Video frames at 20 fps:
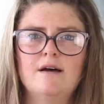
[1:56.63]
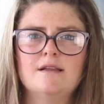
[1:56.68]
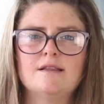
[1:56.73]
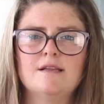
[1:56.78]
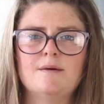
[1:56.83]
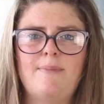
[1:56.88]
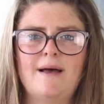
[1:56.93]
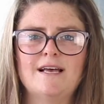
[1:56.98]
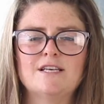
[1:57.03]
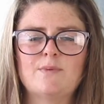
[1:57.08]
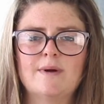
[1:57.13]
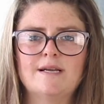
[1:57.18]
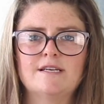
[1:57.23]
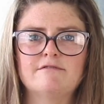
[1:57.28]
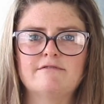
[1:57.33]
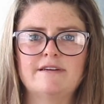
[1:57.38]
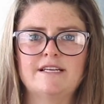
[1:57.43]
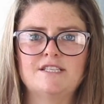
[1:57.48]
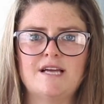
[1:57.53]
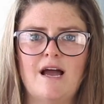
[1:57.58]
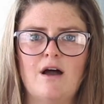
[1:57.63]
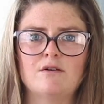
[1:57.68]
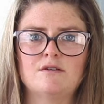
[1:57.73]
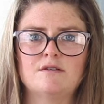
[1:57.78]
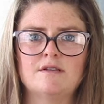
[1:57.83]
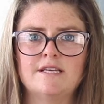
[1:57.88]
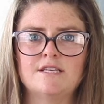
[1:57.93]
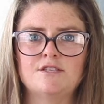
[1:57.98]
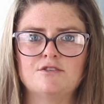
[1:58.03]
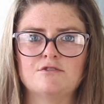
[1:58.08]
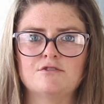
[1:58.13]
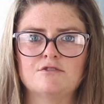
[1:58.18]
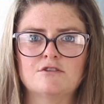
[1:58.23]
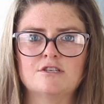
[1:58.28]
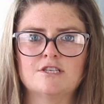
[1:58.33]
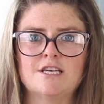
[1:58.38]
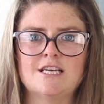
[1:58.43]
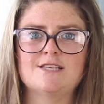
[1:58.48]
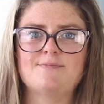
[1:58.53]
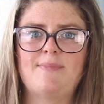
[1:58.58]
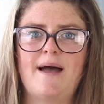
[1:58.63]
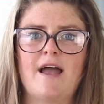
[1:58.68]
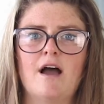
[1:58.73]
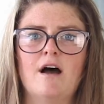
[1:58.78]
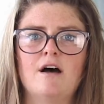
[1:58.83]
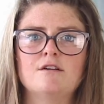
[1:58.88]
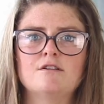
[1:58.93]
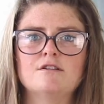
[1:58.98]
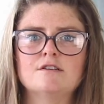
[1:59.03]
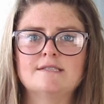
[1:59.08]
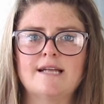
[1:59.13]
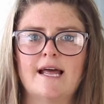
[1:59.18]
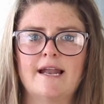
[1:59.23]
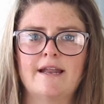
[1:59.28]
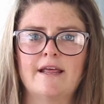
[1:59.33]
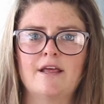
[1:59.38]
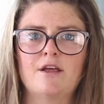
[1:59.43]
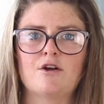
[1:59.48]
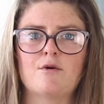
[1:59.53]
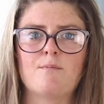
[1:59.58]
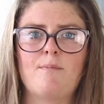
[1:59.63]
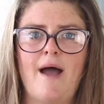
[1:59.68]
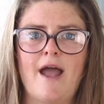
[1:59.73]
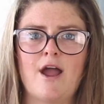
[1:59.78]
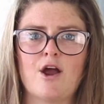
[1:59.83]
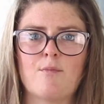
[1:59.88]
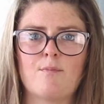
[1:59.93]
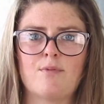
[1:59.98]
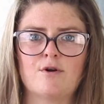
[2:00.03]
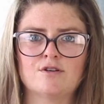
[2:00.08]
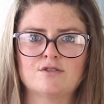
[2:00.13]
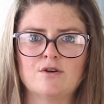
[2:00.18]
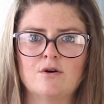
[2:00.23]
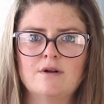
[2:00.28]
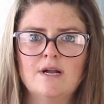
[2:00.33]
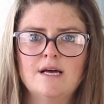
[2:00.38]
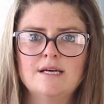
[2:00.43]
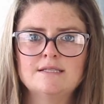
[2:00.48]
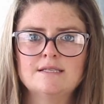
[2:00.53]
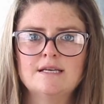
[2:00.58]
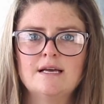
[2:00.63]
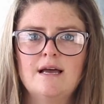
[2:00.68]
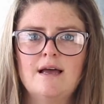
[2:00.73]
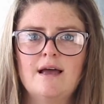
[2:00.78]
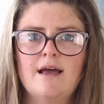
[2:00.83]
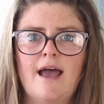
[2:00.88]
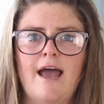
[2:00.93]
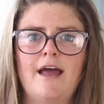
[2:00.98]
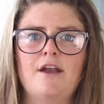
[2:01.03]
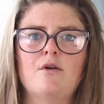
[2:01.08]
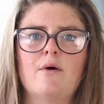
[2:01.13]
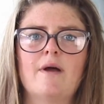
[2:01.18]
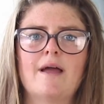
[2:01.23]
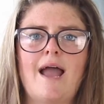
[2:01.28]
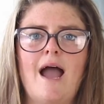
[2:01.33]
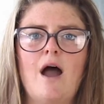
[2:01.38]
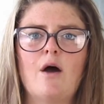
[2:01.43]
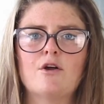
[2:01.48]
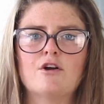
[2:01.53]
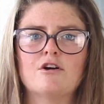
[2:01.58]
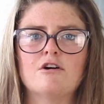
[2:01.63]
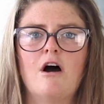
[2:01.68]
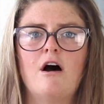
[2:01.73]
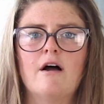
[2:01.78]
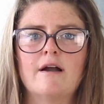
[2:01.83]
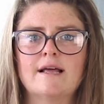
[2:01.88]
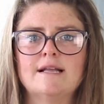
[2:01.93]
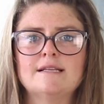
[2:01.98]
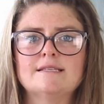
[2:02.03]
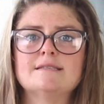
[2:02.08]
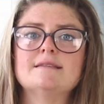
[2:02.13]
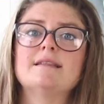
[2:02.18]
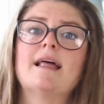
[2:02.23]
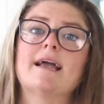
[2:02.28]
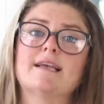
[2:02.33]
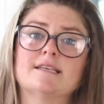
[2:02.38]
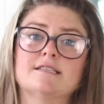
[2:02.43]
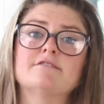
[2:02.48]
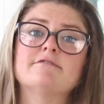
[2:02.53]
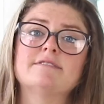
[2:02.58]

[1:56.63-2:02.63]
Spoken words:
The best way to reach out to these users is by understanding your buyer personas and knowing how your audience likes to